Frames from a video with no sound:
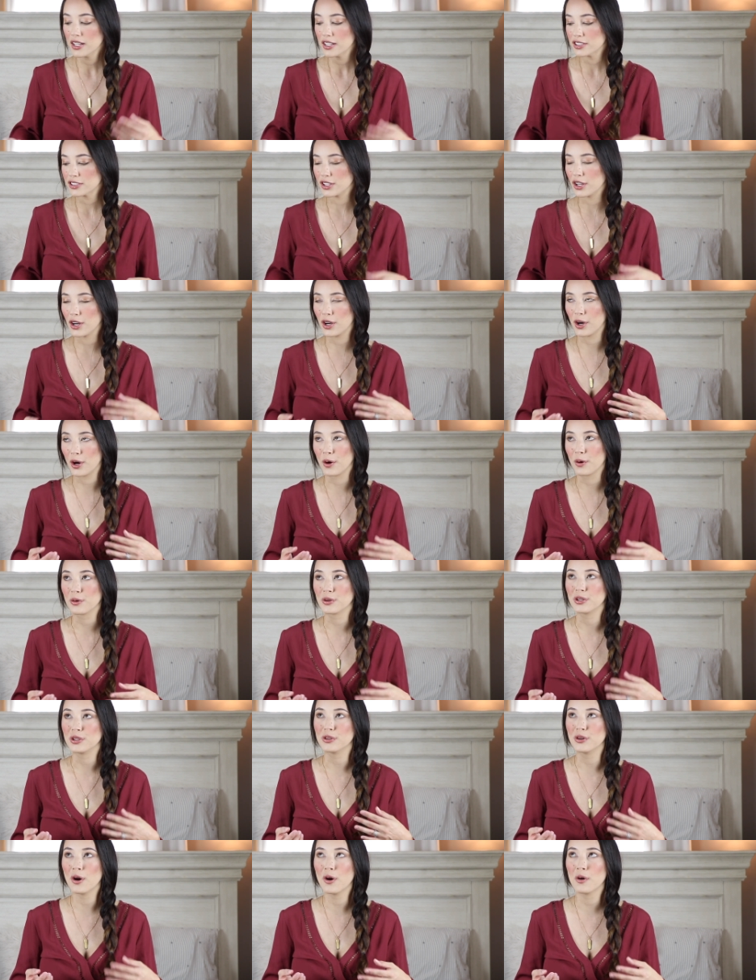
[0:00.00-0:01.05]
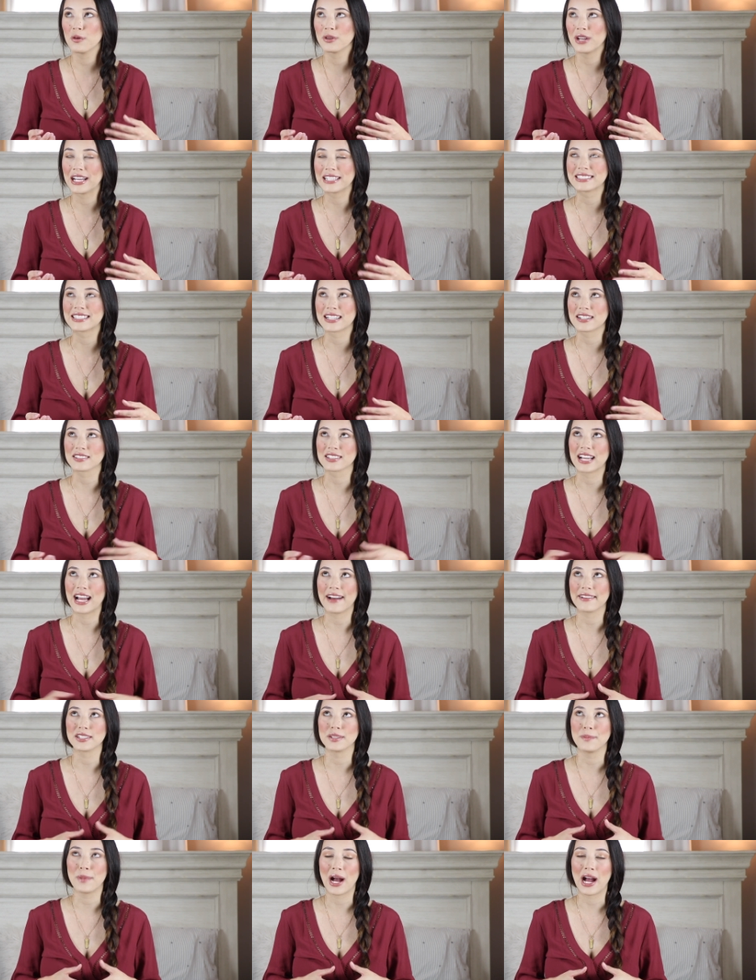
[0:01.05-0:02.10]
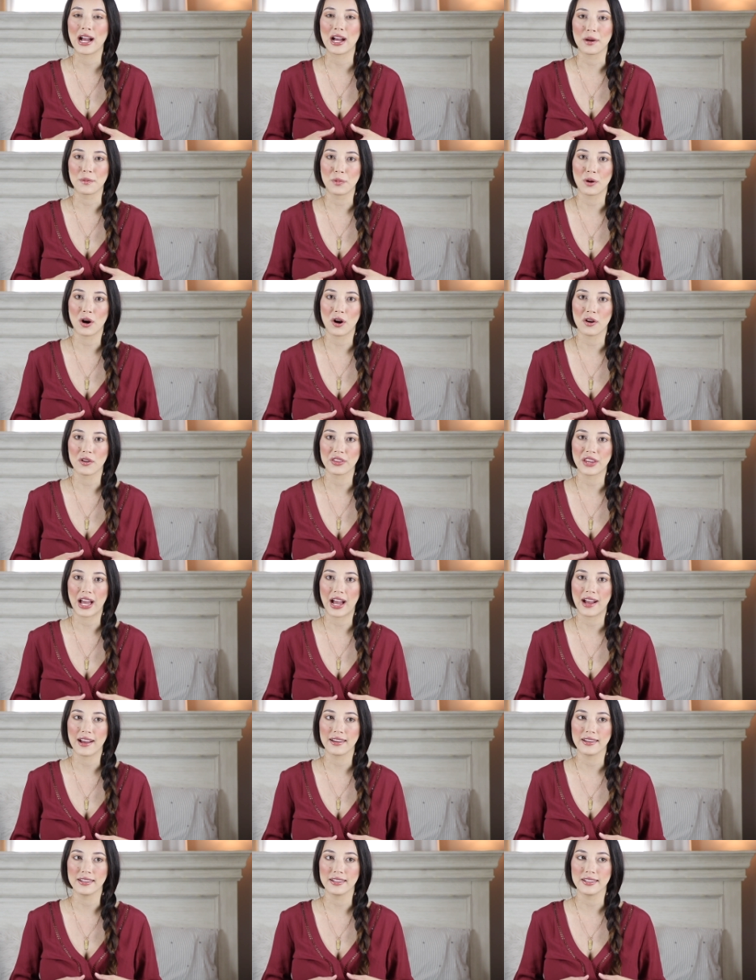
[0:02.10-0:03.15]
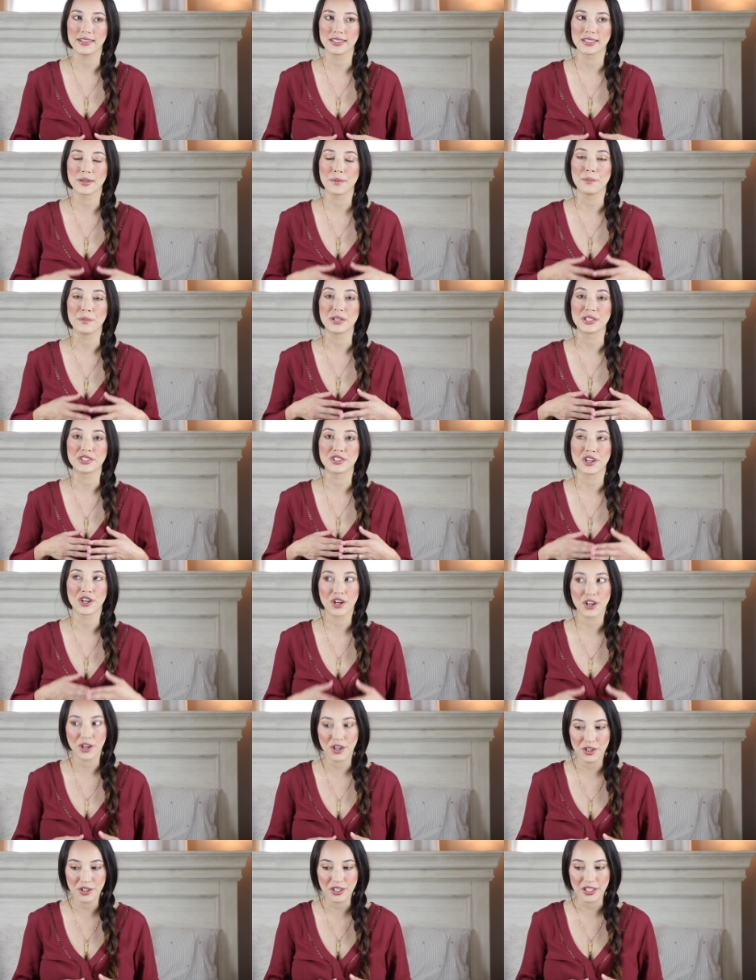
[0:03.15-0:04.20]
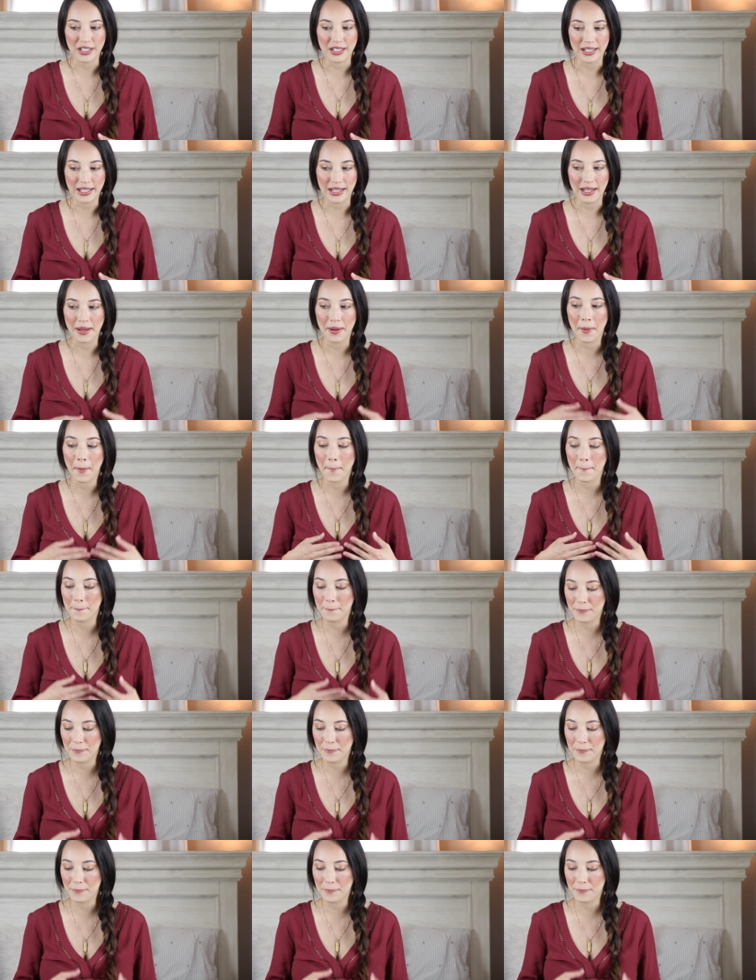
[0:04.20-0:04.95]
So you don't necessarily have to buy a bra that is maternity,